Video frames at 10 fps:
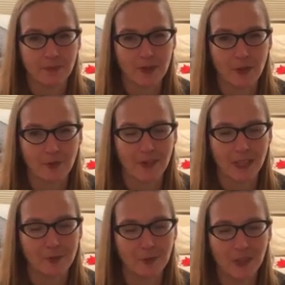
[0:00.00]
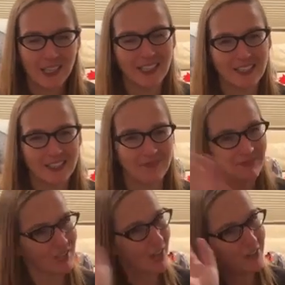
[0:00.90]
So thanks for joining us.
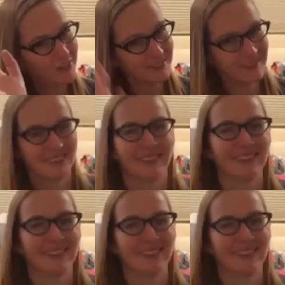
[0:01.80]
Ciao.